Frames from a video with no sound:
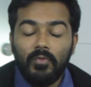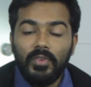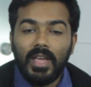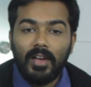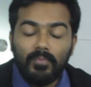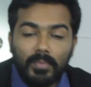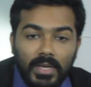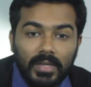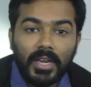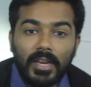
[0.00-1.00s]
we have
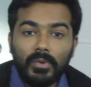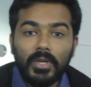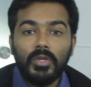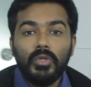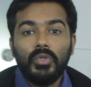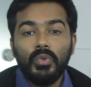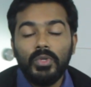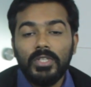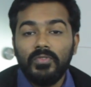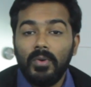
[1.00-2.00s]
been catering to
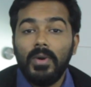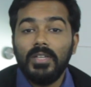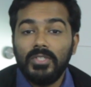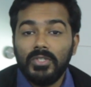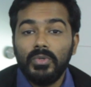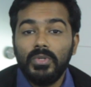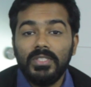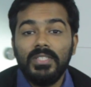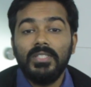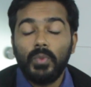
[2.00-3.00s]
students for master
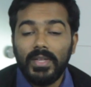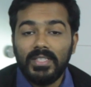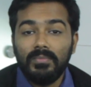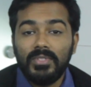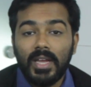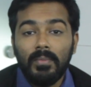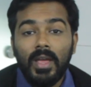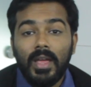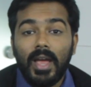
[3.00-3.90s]
students since quite some time